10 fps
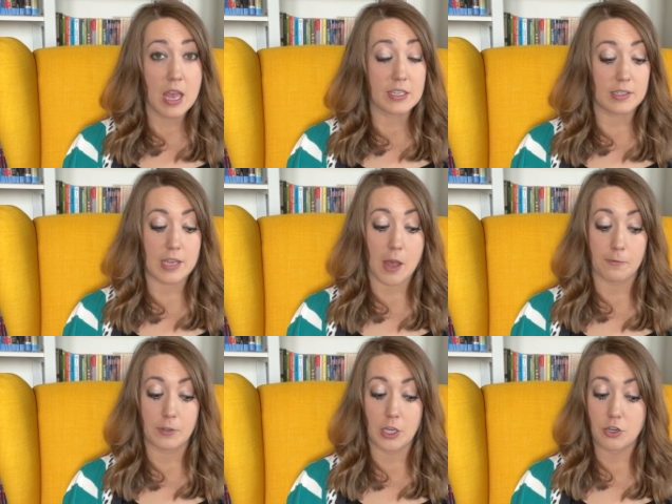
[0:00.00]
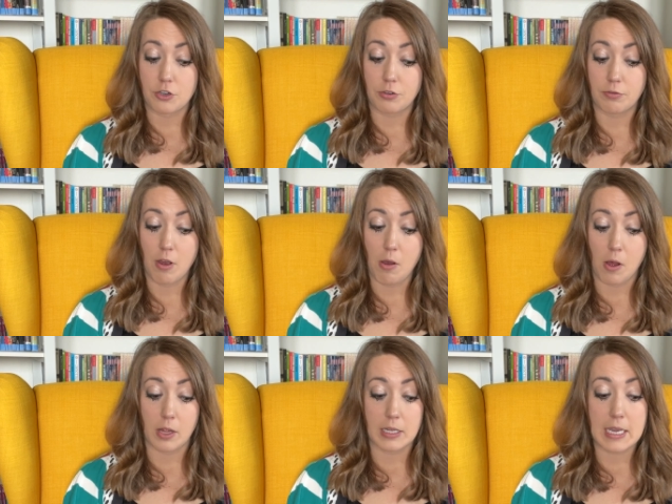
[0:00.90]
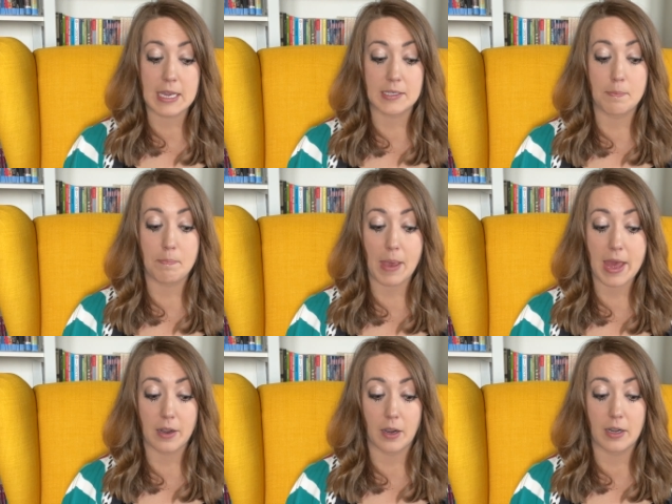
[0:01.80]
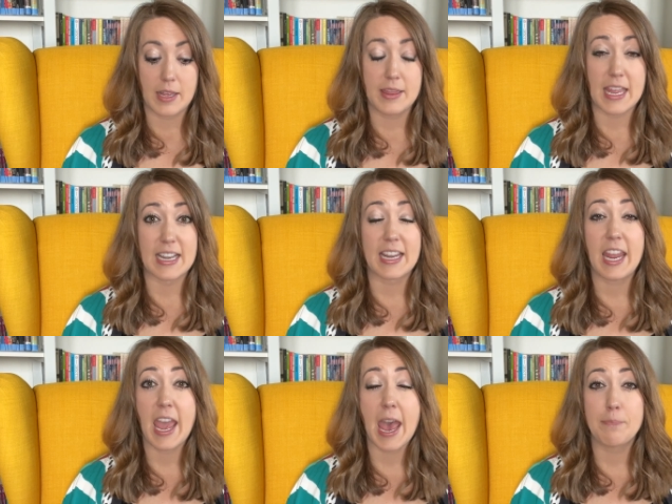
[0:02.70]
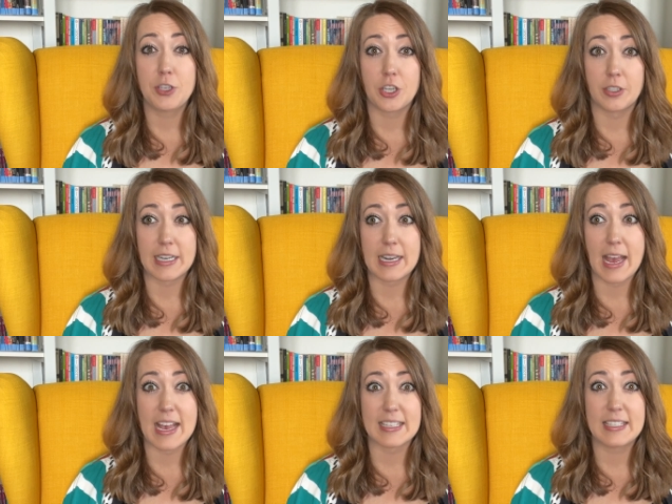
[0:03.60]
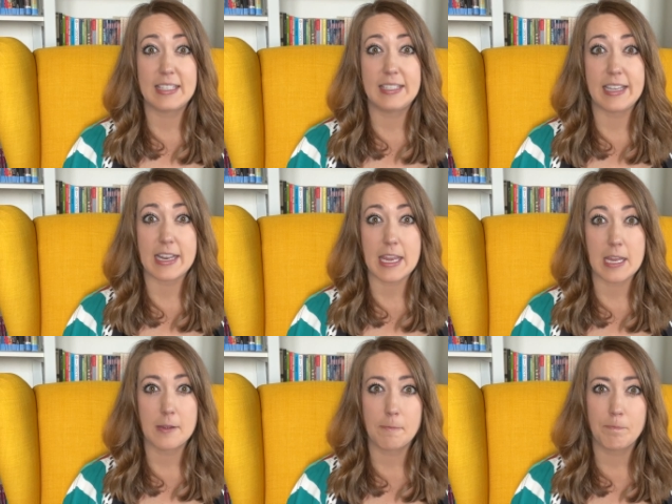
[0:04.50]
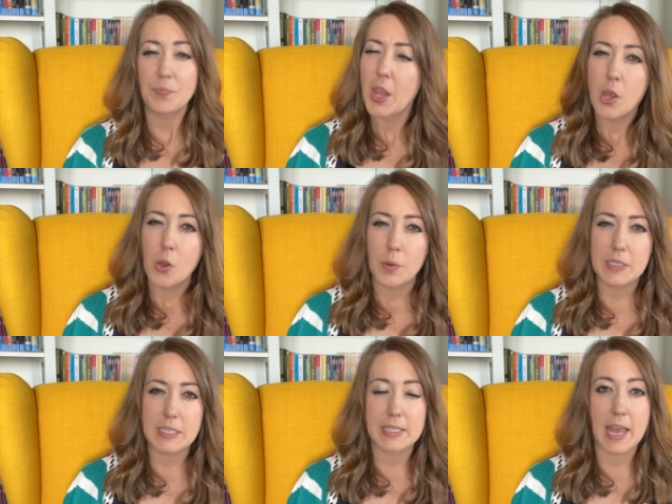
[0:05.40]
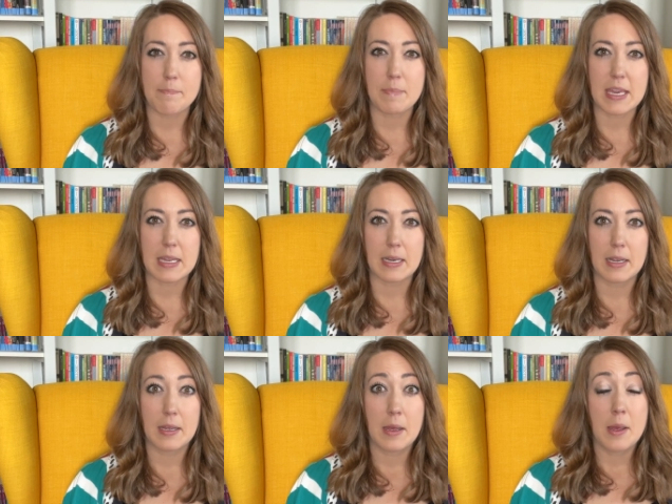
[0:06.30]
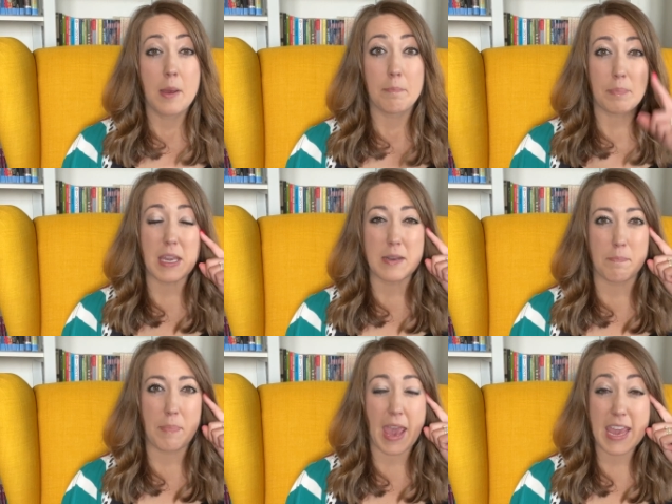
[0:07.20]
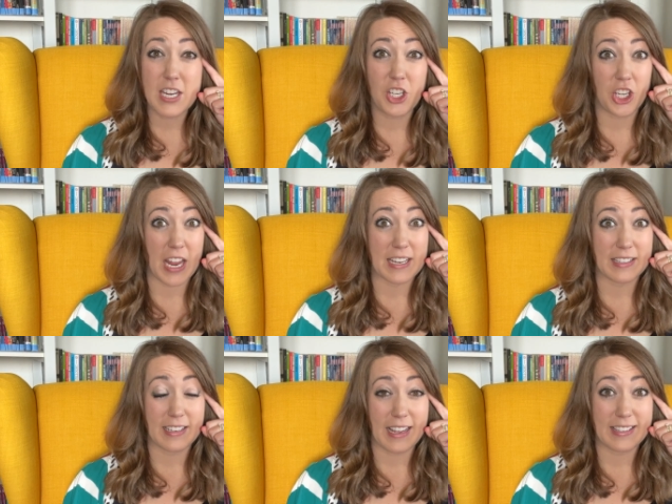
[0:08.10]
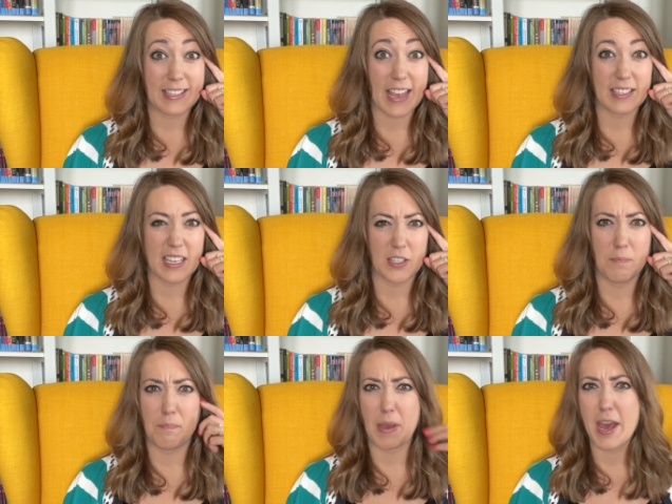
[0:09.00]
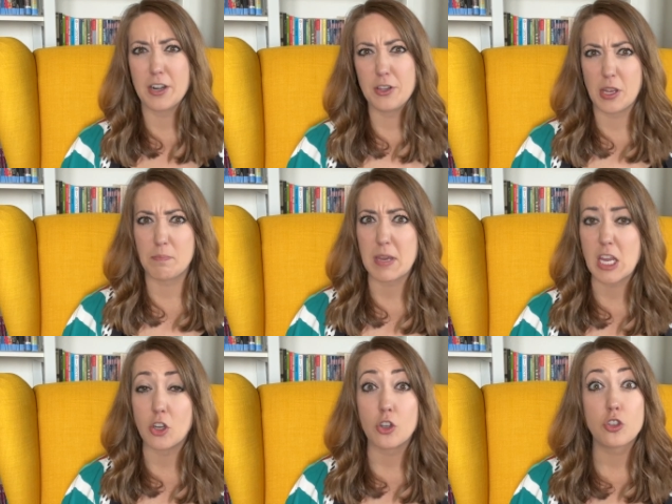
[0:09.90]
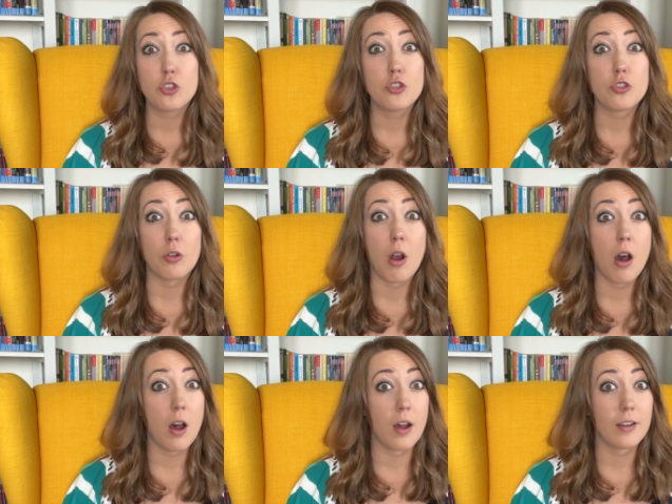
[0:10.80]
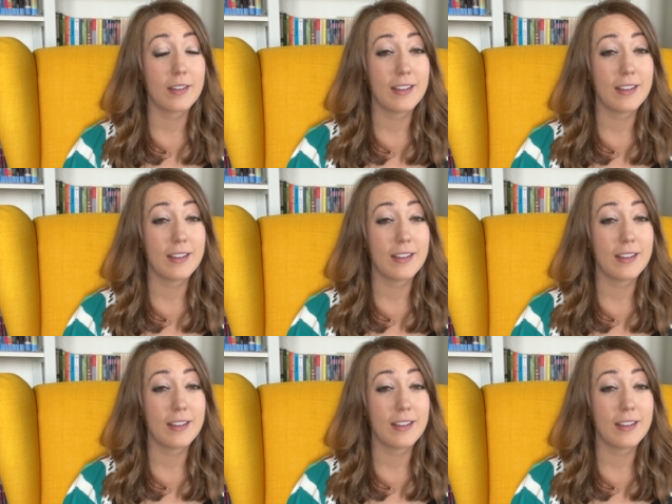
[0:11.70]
Self-control is better than capturing a city. What does that mean? Being patient, it says, is better than being strong.